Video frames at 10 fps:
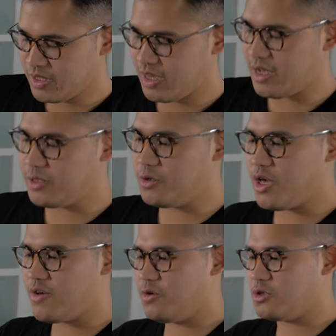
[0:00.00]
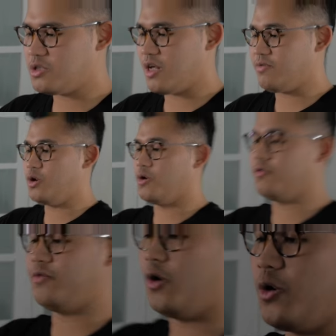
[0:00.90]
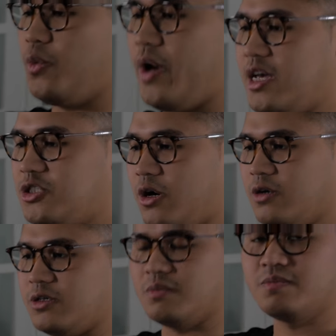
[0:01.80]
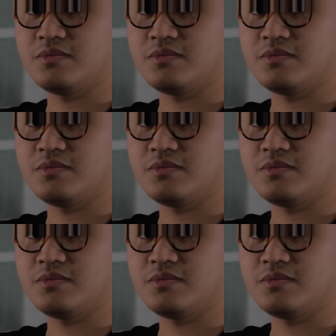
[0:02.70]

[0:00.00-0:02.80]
And you have yourself your four-way charger.